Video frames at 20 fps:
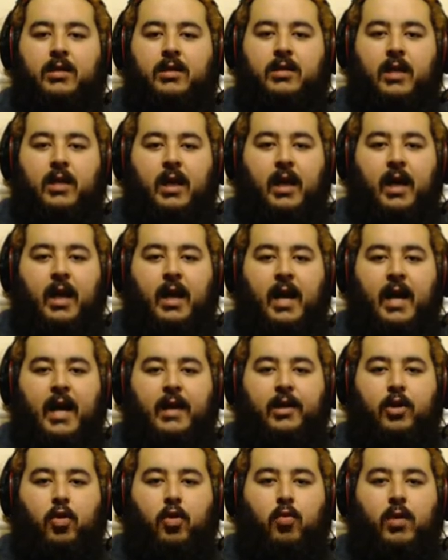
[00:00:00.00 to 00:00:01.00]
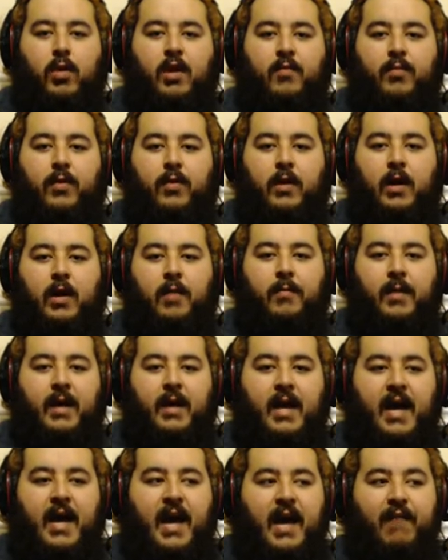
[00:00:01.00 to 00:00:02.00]
And I don't want to put up
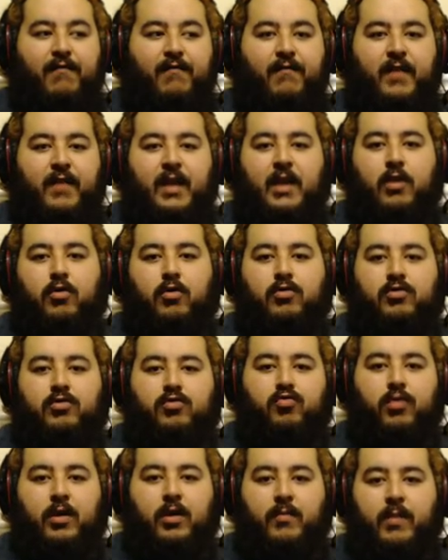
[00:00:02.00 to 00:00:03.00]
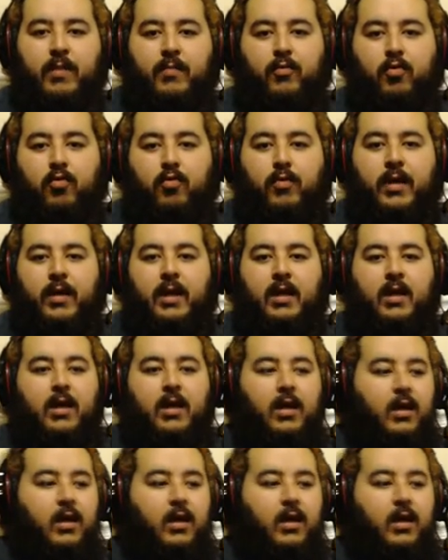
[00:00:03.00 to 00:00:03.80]
half videos where people quit.